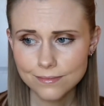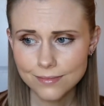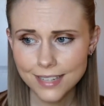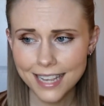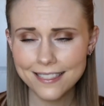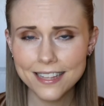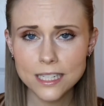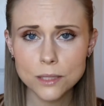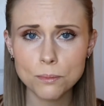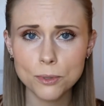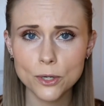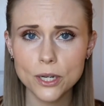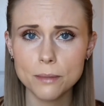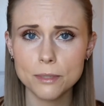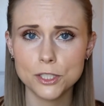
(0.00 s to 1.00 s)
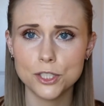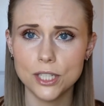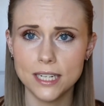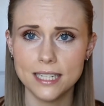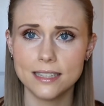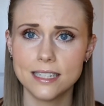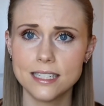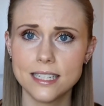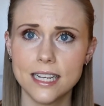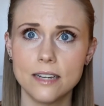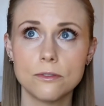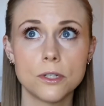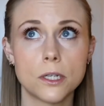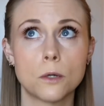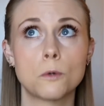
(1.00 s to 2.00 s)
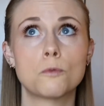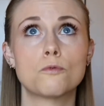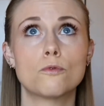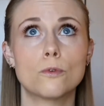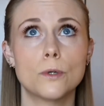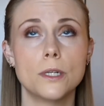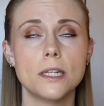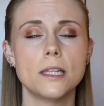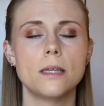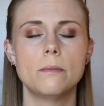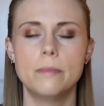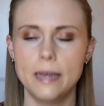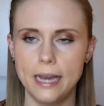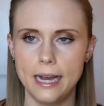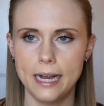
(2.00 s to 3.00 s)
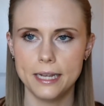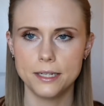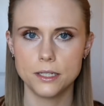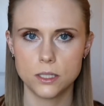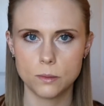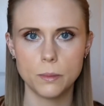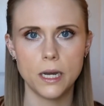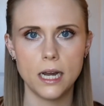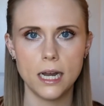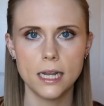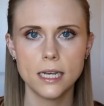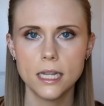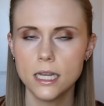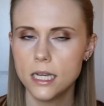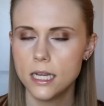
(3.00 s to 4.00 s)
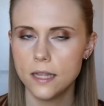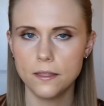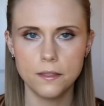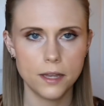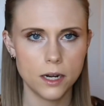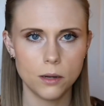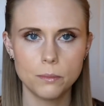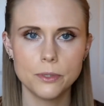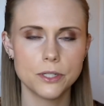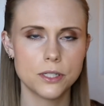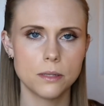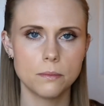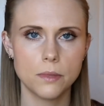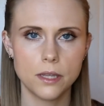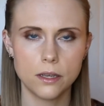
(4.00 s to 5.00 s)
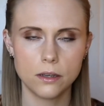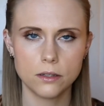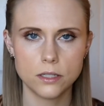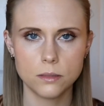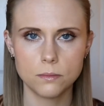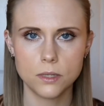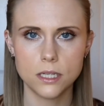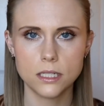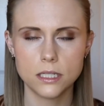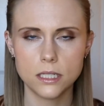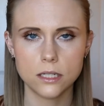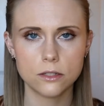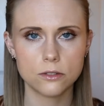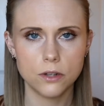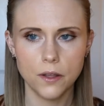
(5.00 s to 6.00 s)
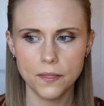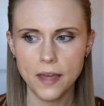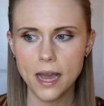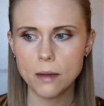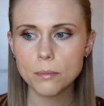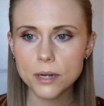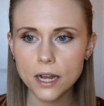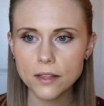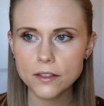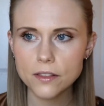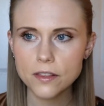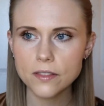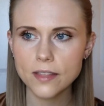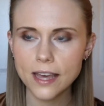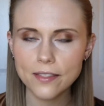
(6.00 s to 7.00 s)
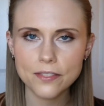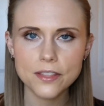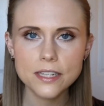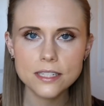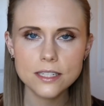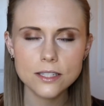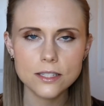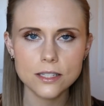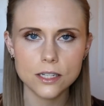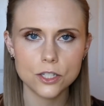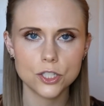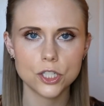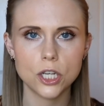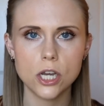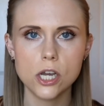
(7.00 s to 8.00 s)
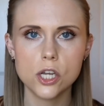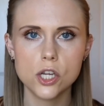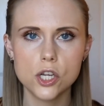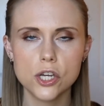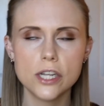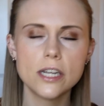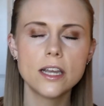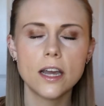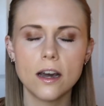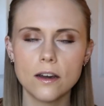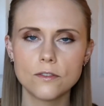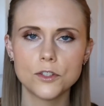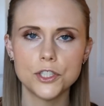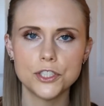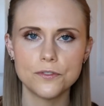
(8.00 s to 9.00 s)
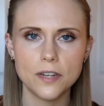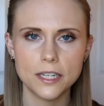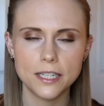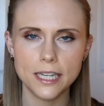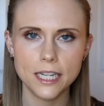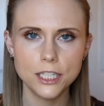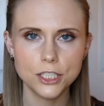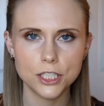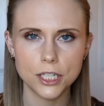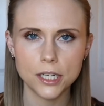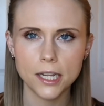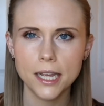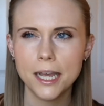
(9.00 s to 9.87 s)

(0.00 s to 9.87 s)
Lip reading: and that's pretty much it, unless I have like a really bad spot, and then I'll put some concealer on that. But other than that, this is such a good coverage foundation,